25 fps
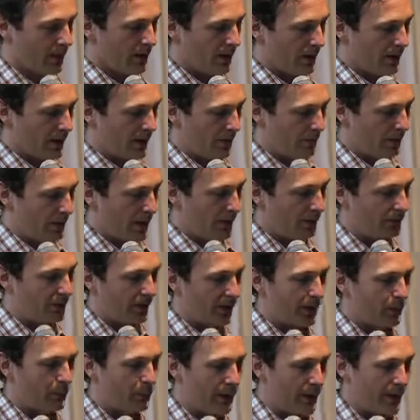Um, by the
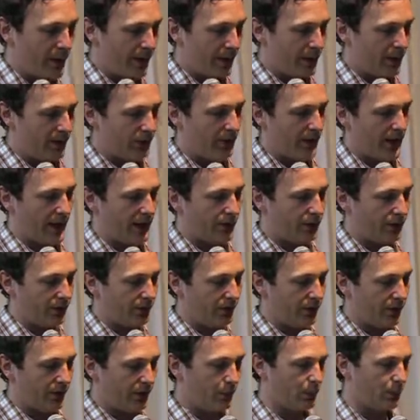second pint, I was actually
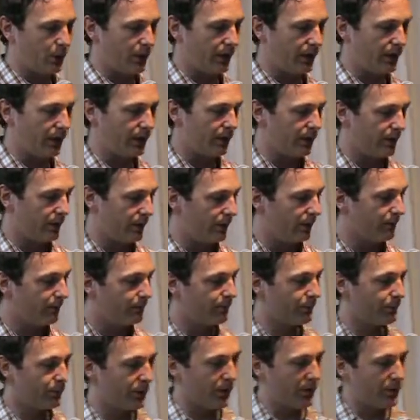feeling pretty good.
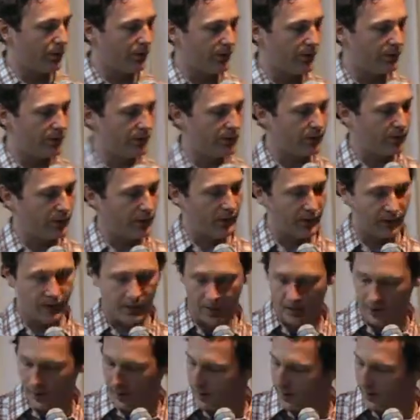The grief had started to
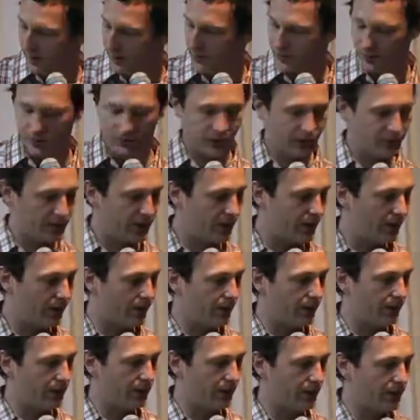unclench its teeth a
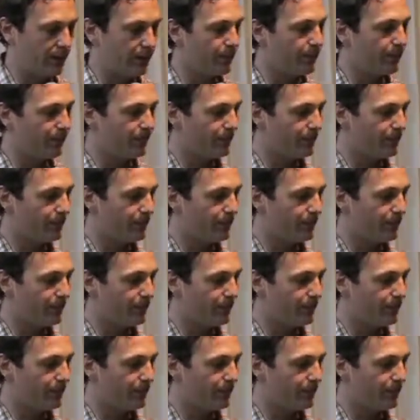little.